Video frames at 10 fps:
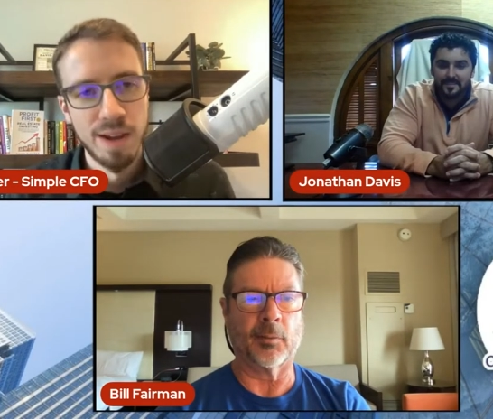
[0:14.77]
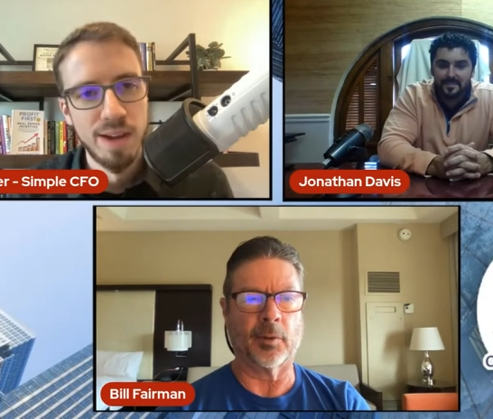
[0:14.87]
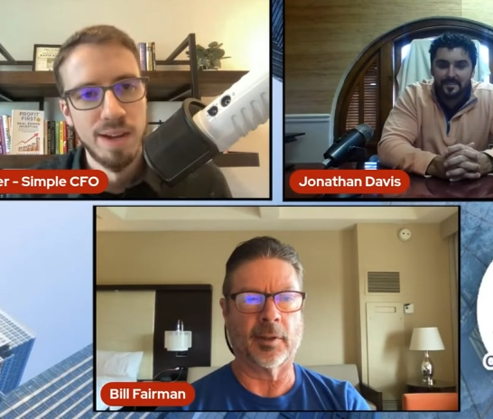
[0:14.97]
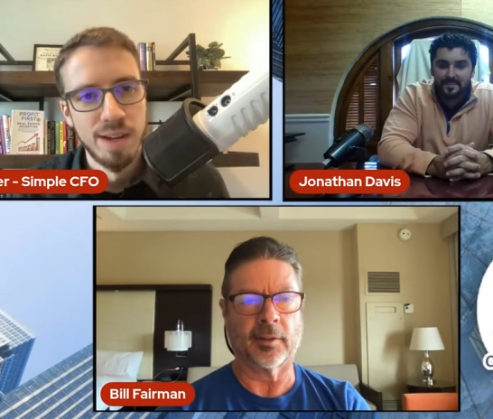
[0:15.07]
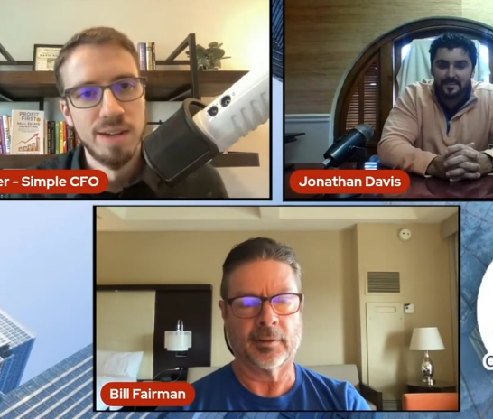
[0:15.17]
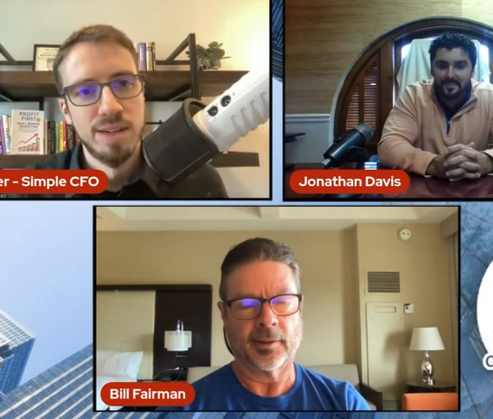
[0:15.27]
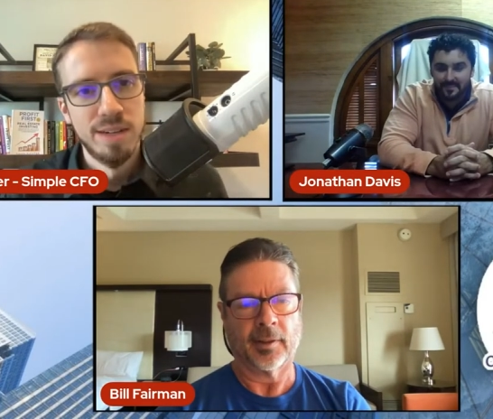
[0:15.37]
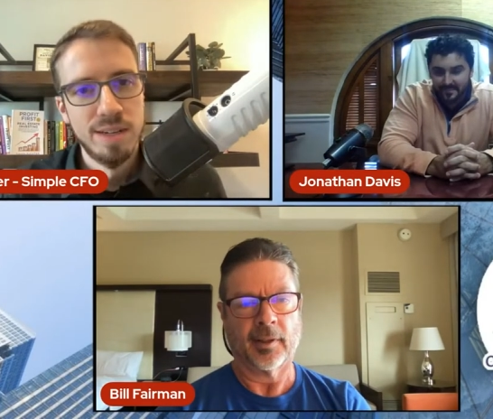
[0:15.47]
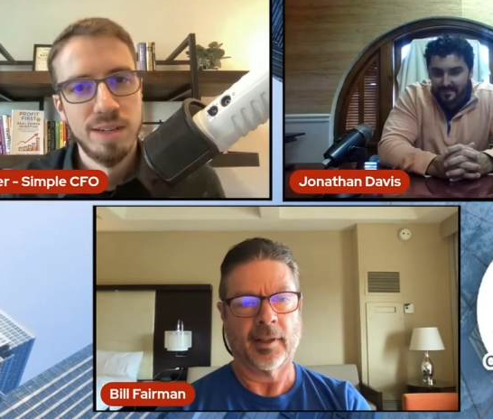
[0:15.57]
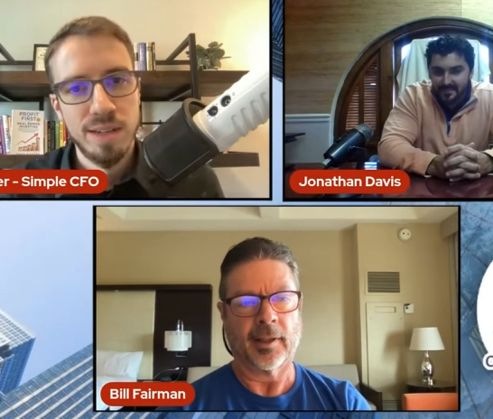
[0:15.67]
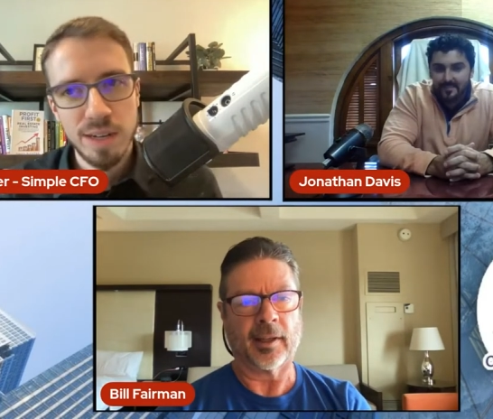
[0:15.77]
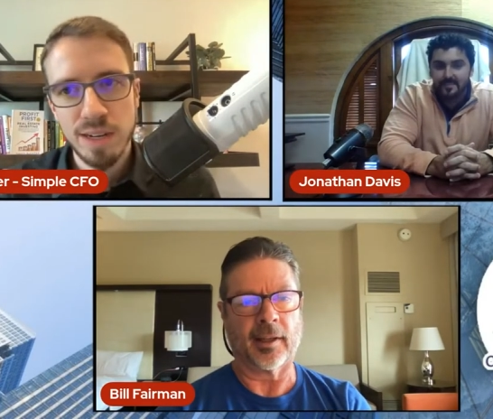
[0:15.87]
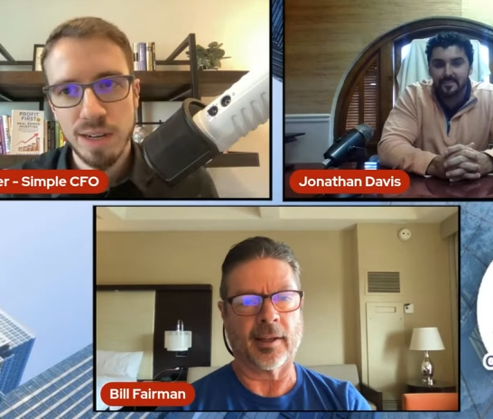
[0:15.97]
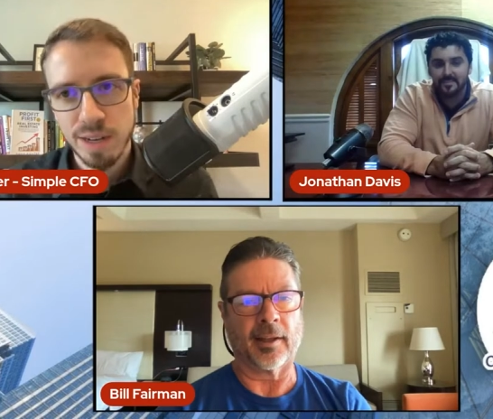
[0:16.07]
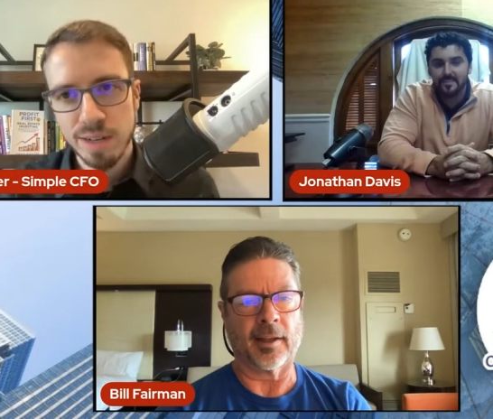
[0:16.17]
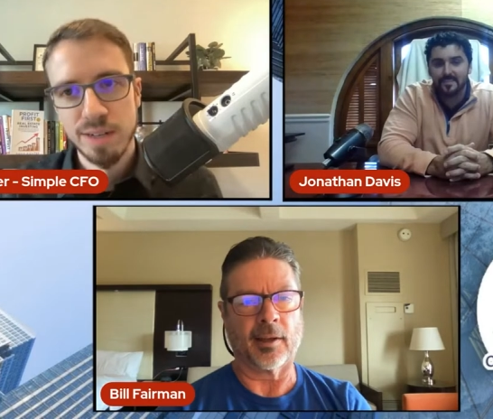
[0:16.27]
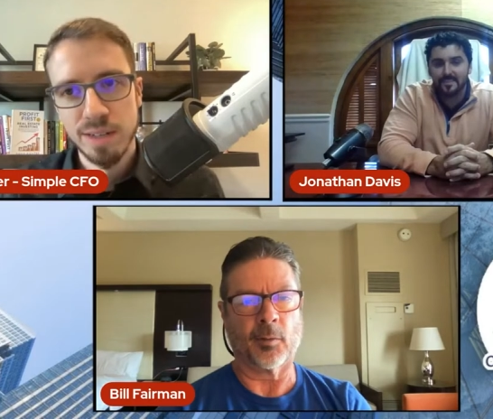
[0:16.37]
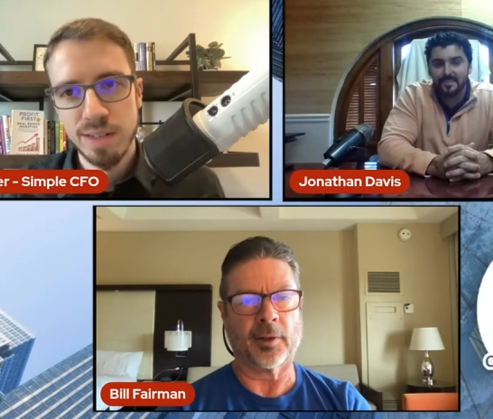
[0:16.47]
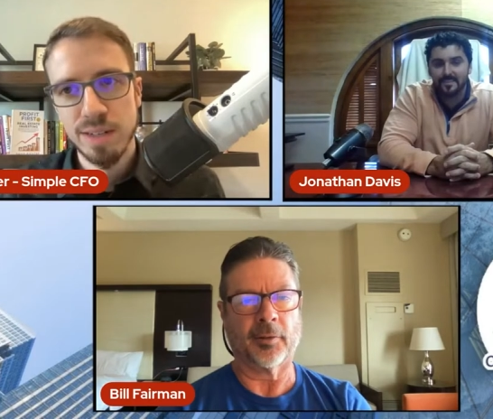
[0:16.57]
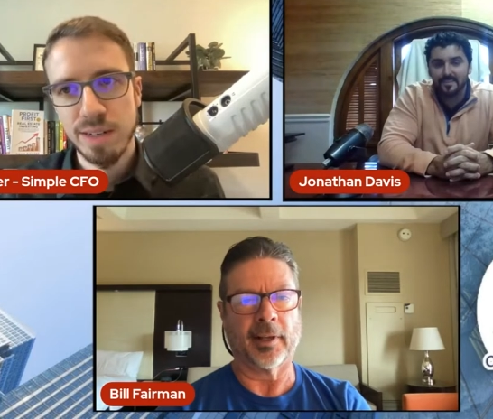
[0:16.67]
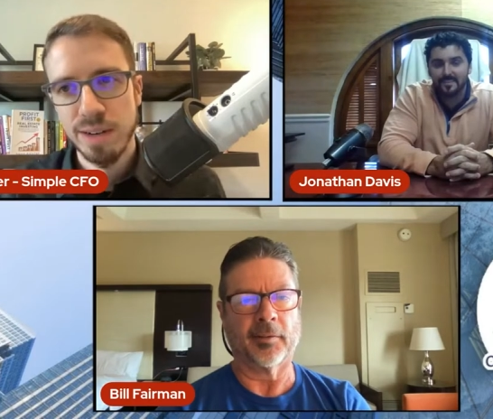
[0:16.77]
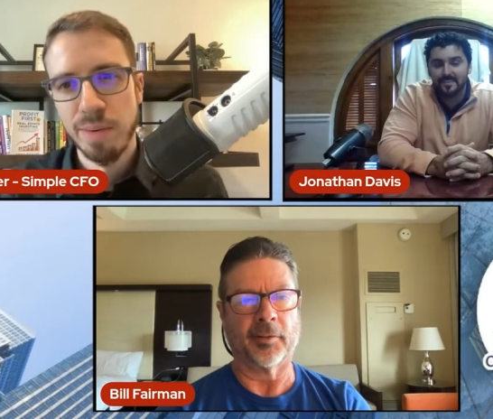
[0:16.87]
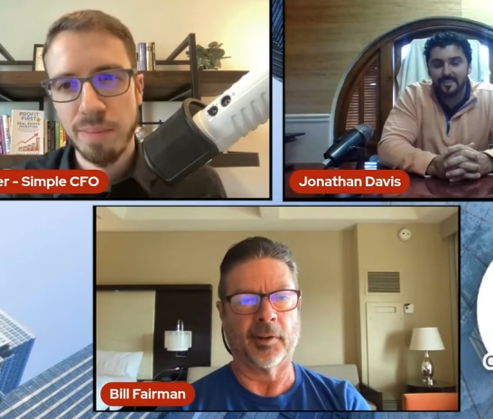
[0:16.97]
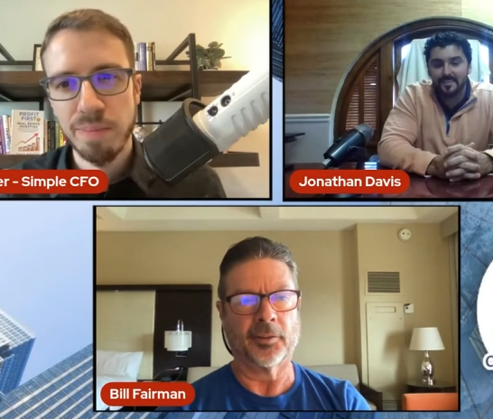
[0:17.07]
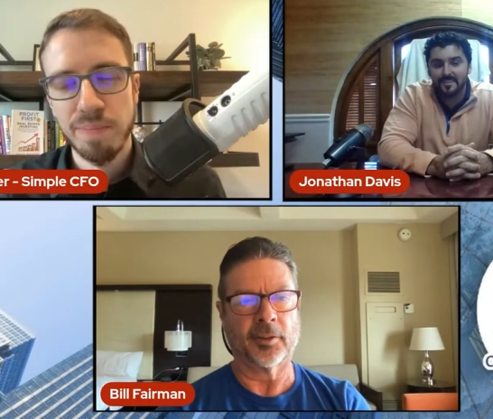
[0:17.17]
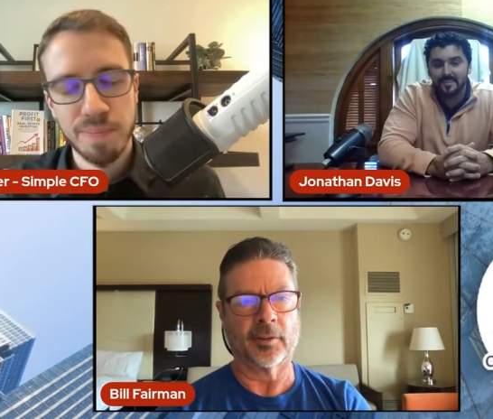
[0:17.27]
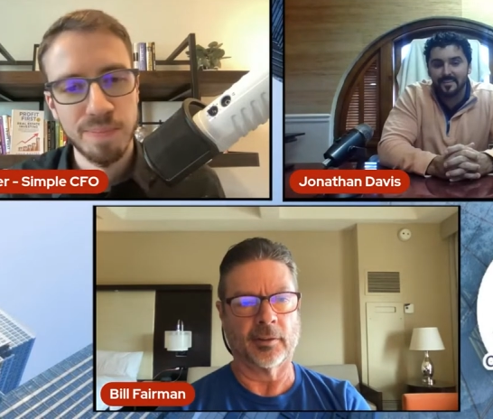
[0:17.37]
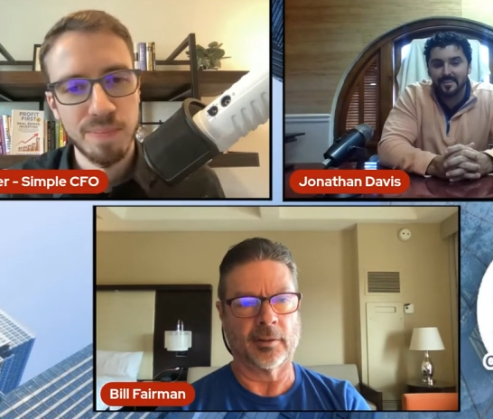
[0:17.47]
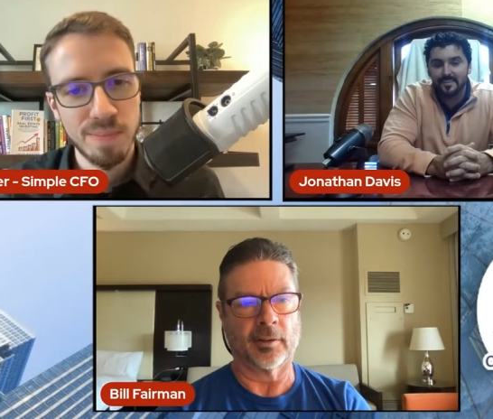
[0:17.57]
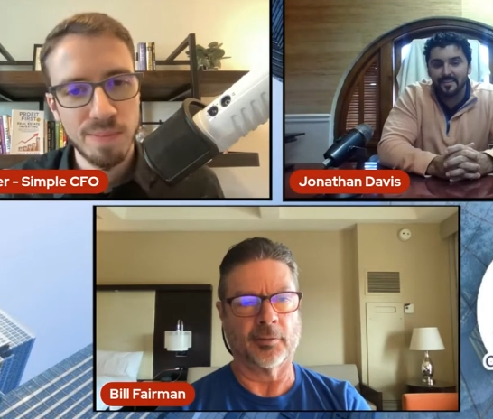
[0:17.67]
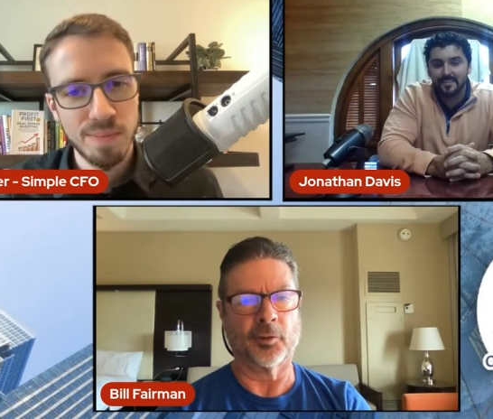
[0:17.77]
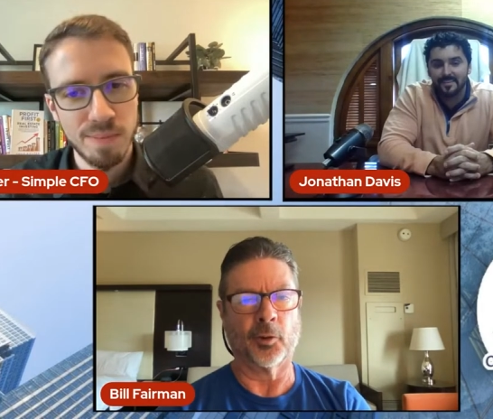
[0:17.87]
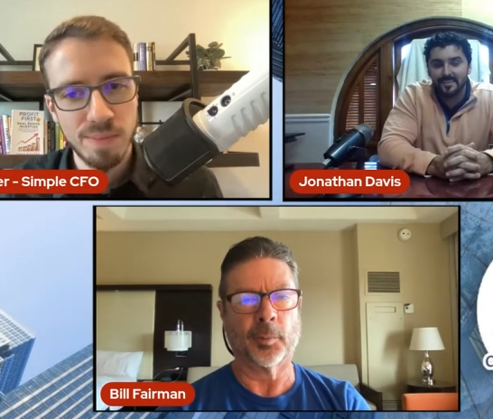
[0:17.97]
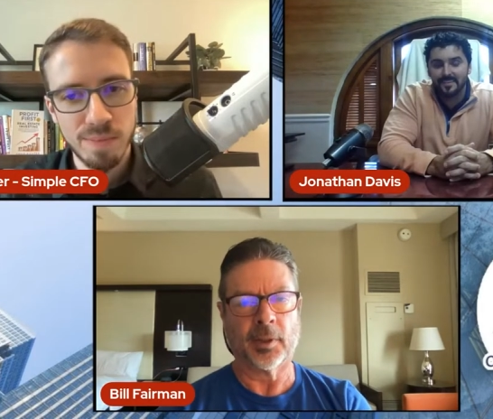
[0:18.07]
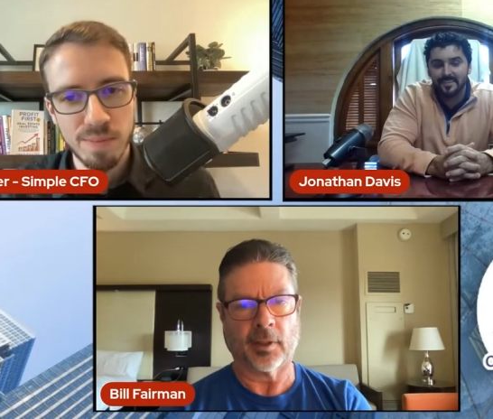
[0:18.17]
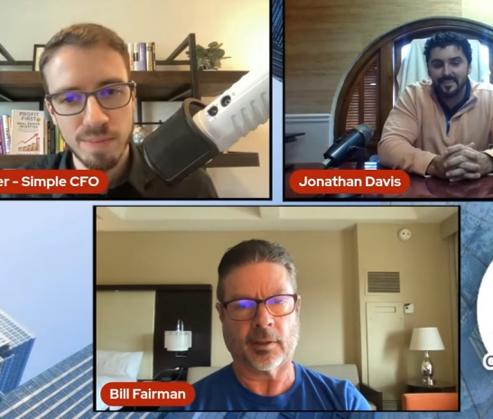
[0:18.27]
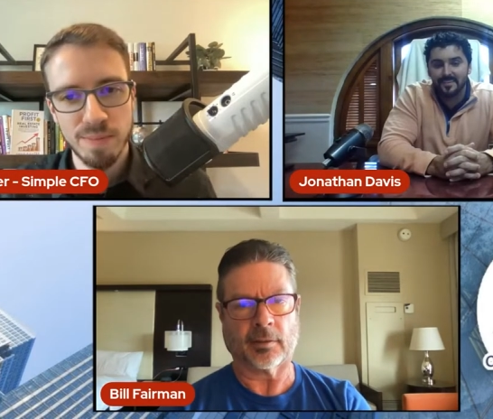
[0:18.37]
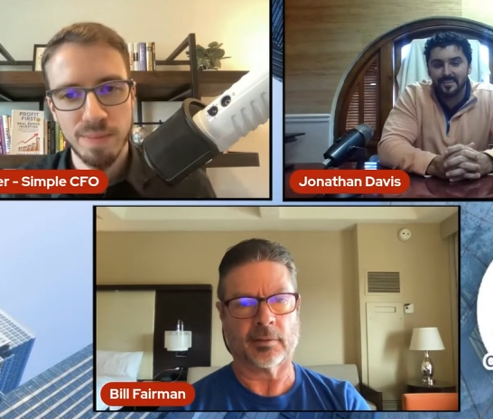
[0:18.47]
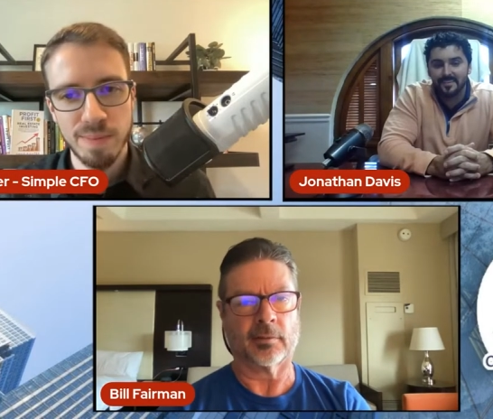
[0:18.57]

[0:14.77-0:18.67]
Speaker 1: I want to, I want to write a version of your book,